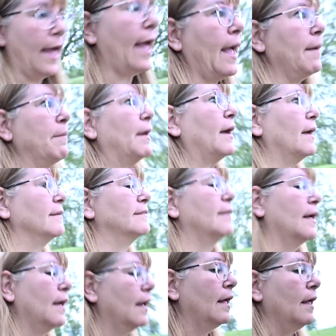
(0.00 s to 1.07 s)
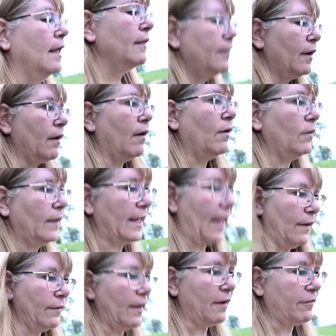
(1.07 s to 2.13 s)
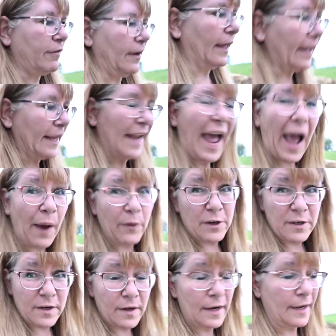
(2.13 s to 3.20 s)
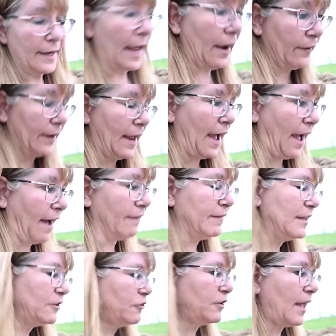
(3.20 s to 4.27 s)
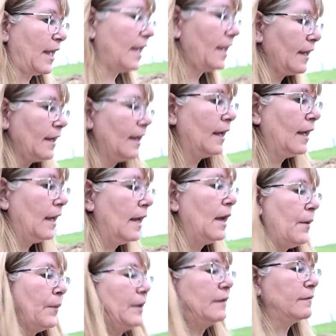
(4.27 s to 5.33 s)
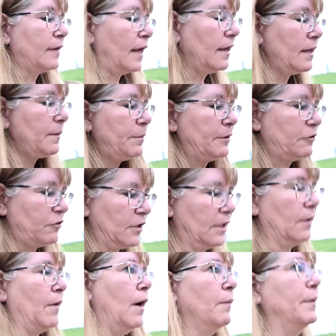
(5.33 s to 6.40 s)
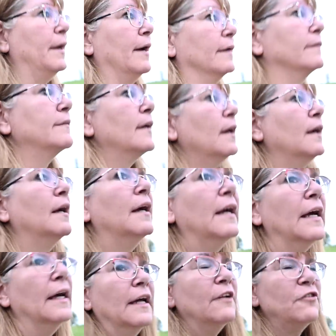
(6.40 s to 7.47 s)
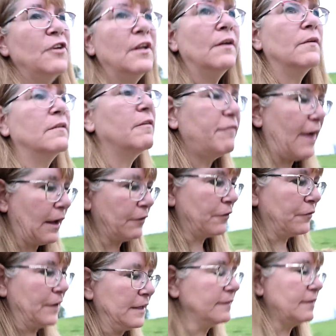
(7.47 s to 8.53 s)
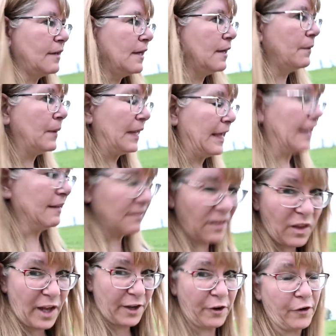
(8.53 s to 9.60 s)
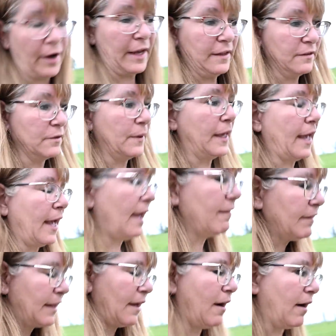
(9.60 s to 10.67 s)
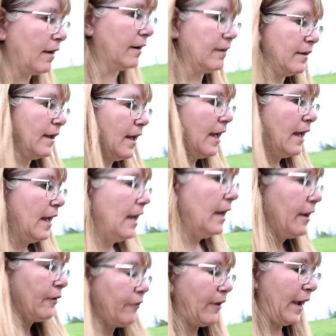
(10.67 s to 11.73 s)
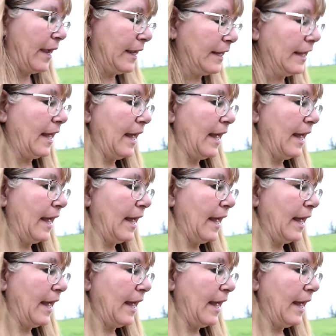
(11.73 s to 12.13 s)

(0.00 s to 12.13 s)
hay because They're only out there for like an hour and a half each day. We decided to put Chino out because Chino is a founder risk when he gets a lot of grain, so we can't have any hard grain.